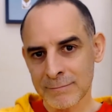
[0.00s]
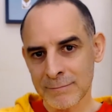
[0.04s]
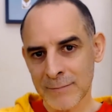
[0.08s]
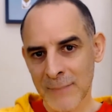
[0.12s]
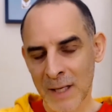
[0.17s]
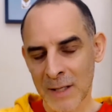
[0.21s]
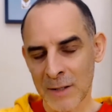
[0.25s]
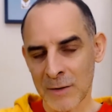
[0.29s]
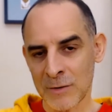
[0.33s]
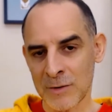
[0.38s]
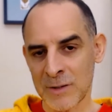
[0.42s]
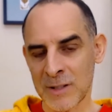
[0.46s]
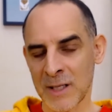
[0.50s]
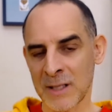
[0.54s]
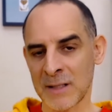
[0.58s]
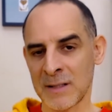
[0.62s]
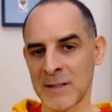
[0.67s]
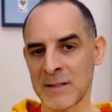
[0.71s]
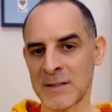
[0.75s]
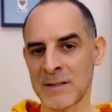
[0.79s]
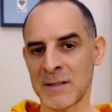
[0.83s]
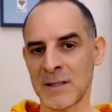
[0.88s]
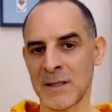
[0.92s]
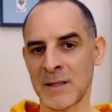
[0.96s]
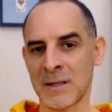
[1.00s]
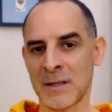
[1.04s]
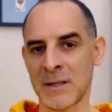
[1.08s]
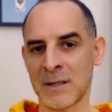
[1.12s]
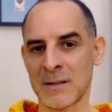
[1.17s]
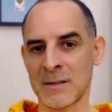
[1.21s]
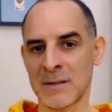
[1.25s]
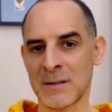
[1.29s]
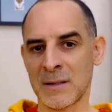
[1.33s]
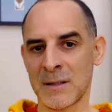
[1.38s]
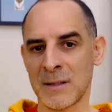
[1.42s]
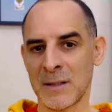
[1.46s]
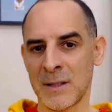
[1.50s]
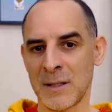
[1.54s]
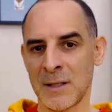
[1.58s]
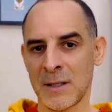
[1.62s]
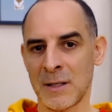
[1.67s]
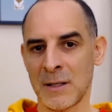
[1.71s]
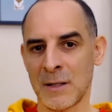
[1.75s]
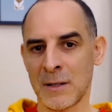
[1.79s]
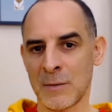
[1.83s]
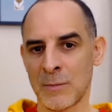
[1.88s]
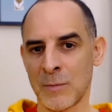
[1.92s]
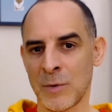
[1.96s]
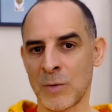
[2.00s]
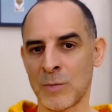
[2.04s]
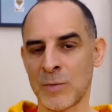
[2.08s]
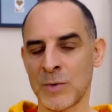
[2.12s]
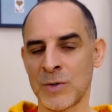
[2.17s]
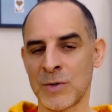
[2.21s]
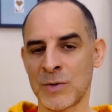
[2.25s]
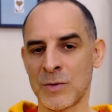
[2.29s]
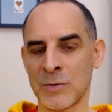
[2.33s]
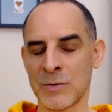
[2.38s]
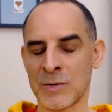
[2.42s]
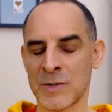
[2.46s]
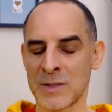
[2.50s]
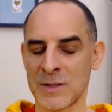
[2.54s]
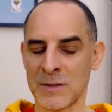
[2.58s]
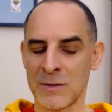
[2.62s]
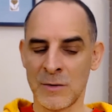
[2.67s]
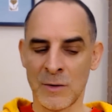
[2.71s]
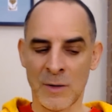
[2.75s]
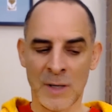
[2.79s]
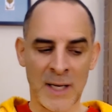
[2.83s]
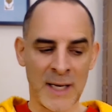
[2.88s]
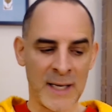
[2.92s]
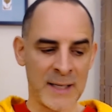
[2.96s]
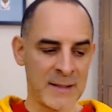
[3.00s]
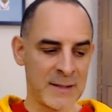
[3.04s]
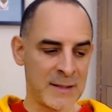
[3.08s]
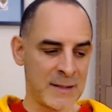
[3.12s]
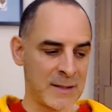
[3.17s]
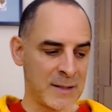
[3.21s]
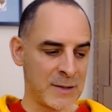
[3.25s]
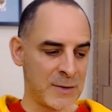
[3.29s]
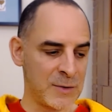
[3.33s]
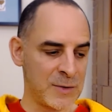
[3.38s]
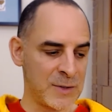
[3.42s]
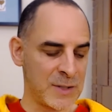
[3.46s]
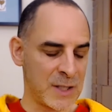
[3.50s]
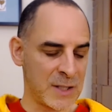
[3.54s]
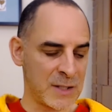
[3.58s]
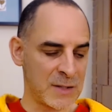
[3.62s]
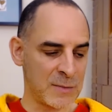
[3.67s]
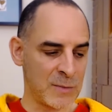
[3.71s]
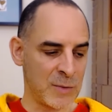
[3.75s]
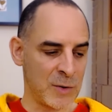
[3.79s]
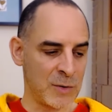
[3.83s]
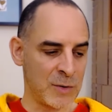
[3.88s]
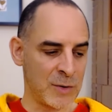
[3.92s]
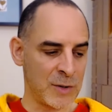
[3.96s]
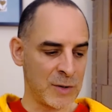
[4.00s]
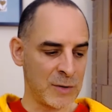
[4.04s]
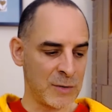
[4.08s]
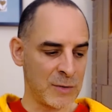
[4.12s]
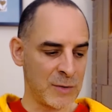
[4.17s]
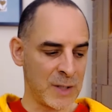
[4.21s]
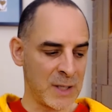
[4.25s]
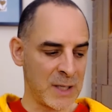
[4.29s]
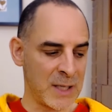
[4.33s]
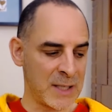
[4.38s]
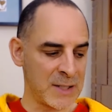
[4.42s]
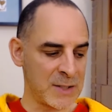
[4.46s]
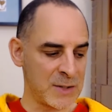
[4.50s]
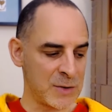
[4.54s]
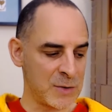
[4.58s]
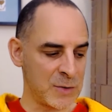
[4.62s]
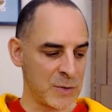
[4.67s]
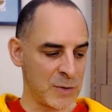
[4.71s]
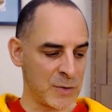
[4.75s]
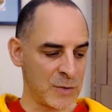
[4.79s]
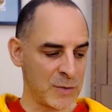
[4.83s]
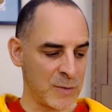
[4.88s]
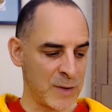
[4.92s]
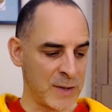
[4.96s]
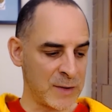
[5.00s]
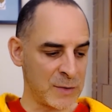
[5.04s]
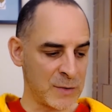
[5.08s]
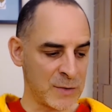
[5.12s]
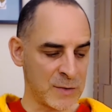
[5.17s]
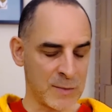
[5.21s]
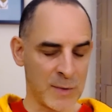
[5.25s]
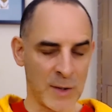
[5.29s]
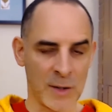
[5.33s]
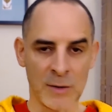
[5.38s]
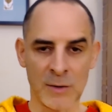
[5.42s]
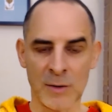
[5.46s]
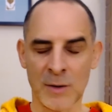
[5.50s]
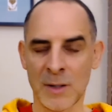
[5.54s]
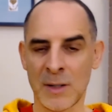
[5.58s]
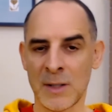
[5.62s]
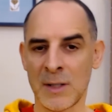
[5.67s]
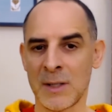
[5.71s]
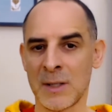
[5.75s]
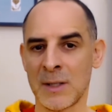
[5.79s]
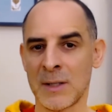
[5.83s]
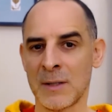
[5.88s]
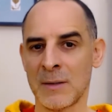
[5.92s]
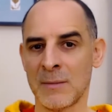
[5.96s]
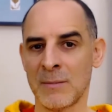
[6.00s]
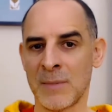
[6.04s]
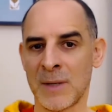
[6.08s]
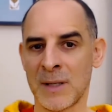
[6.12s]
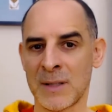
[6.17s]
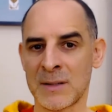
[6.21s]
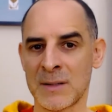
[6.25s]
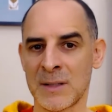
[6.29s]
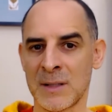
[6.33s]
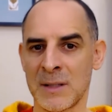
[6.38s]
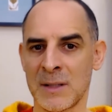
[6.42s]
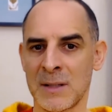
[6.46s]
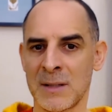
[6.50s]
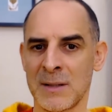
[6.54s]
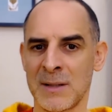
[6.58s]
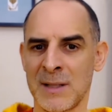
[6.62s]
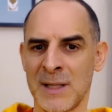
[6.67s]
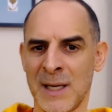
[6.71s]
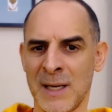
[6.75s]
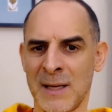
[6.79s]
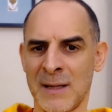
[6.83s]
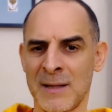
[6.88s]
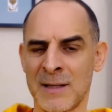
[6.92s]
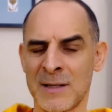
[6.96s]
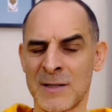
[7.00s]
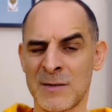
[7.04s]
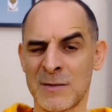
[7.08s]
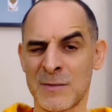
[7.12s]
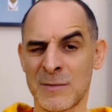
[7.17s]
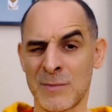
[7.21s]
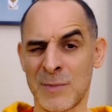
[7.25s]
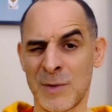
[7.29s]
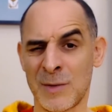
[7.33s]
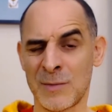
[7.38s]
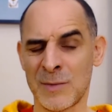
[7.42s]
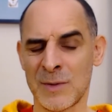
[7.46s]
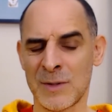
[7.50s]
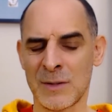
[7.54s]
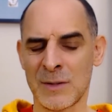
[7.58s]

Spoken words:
And you take that cigarette. And the moment you light it and you start smoking, you realize you don't want to smoke. But yeah, this moment,